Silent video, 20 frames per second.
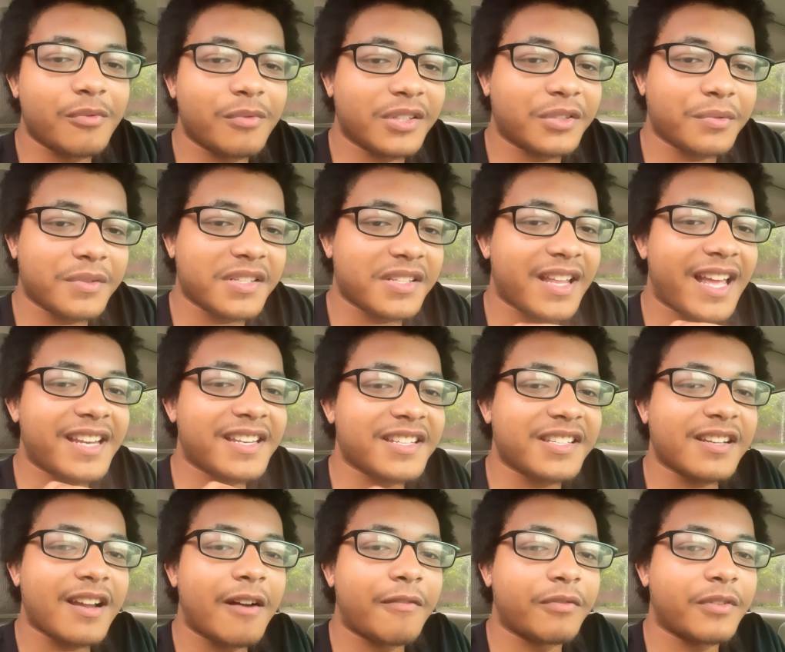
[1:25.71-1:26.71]
which was like
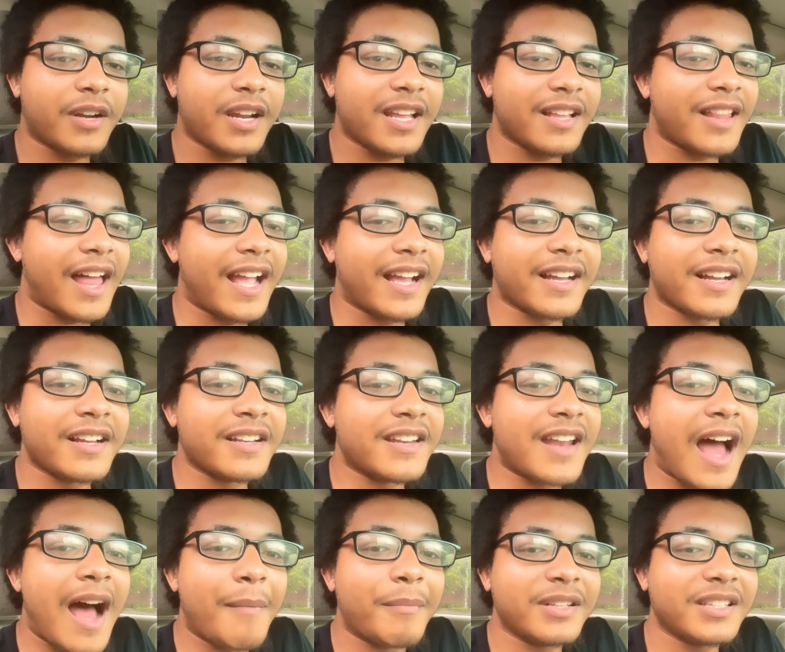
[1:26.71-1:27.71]
discovering like
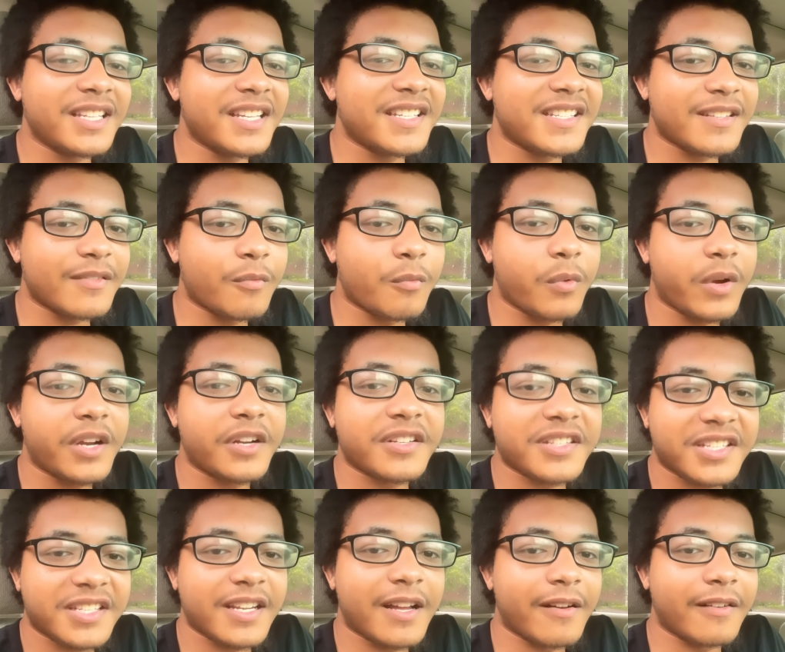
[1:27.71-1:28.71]
anomalies and weird
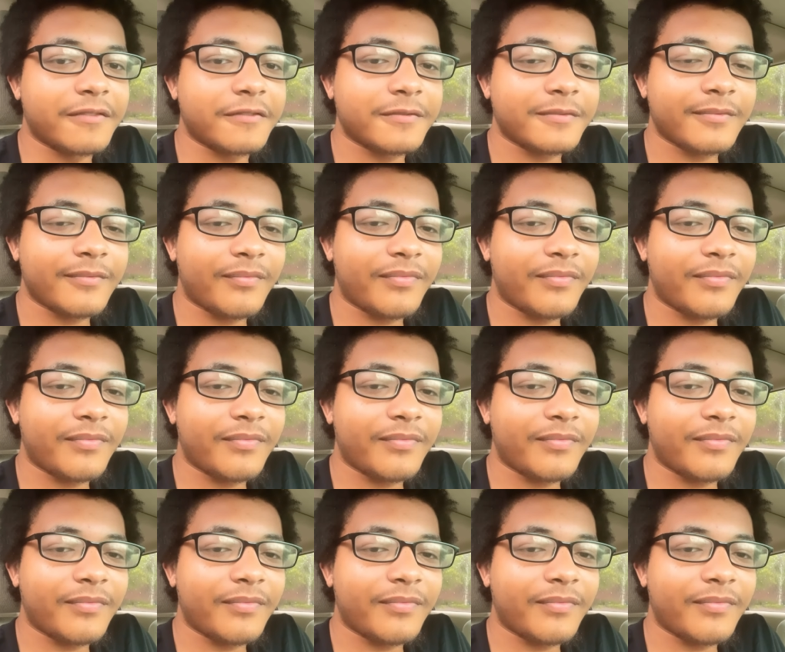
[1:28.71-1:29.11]
stuff.